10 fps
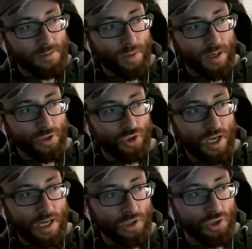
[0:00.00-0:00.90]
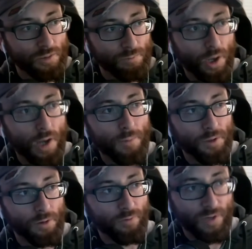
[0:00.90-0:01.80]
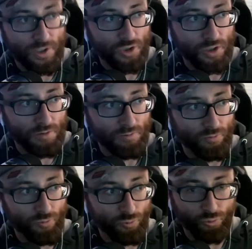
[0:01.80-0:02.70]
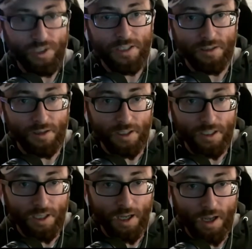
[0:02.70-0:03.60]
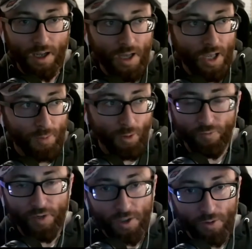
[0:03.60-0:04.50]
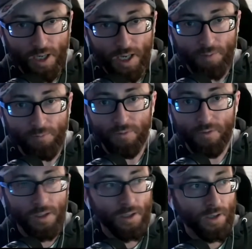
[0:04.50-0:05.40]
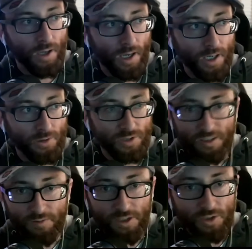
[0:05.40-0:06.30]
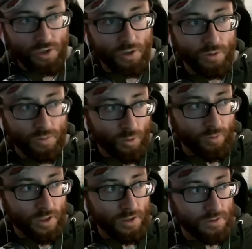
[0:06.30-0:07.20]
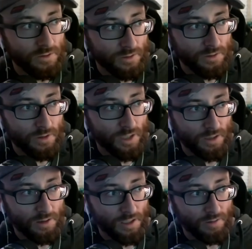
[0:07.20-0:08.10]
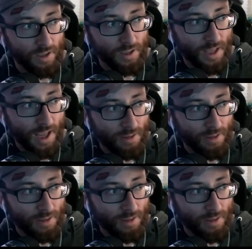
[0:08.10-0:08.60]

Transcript: been a change in popular fiction recently, both video games, TV shows, movies, things like that.